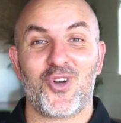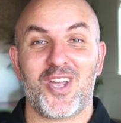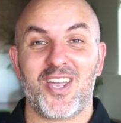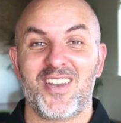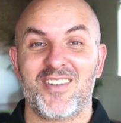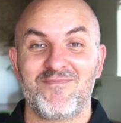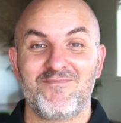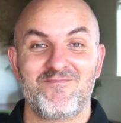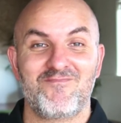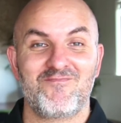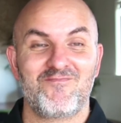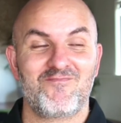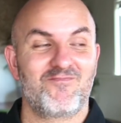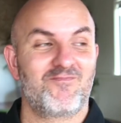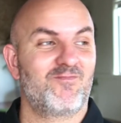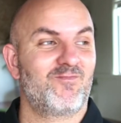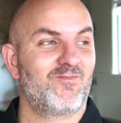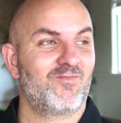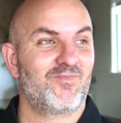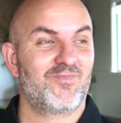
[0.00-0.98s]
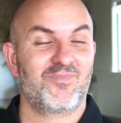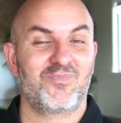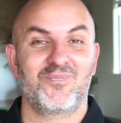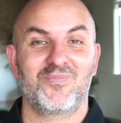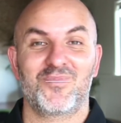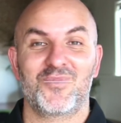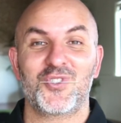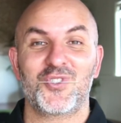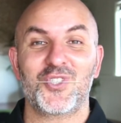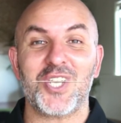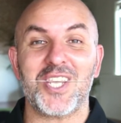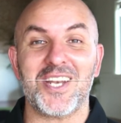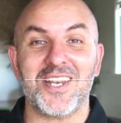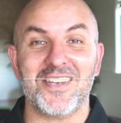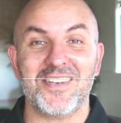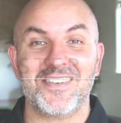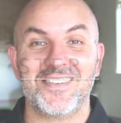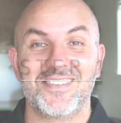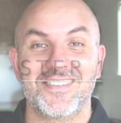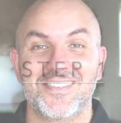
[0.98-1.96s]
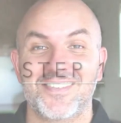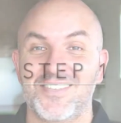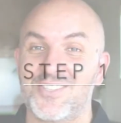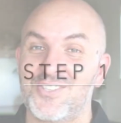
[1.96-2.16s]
and cheat it, because you're